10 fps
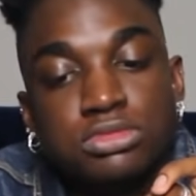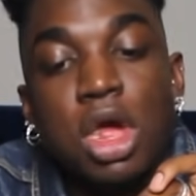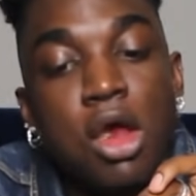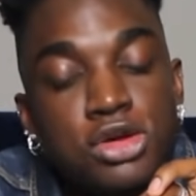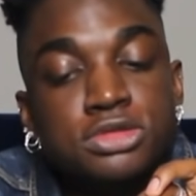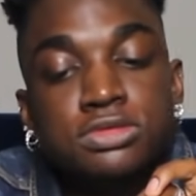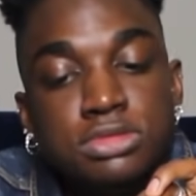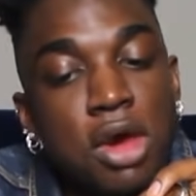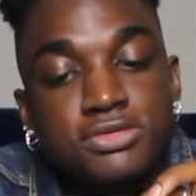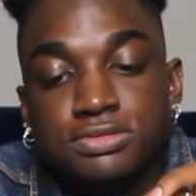
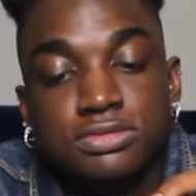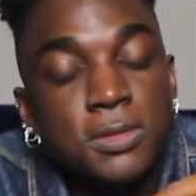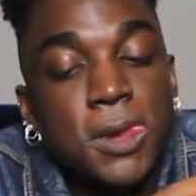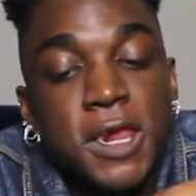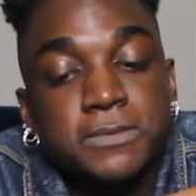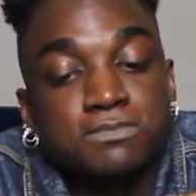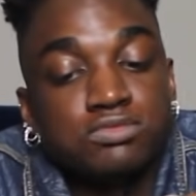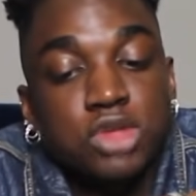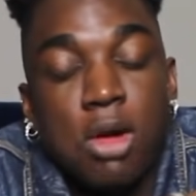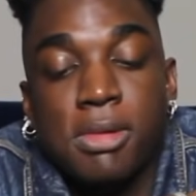Oh
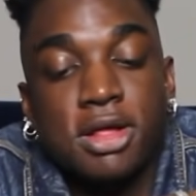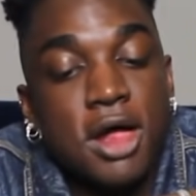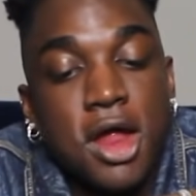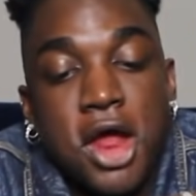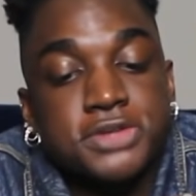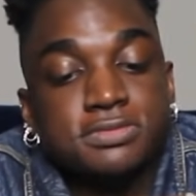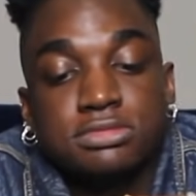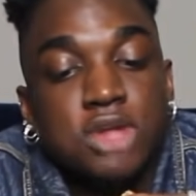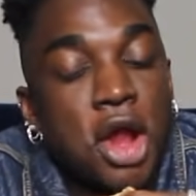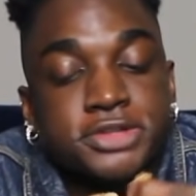my god.
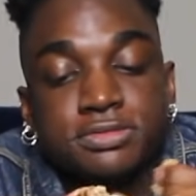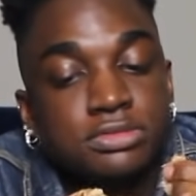Like,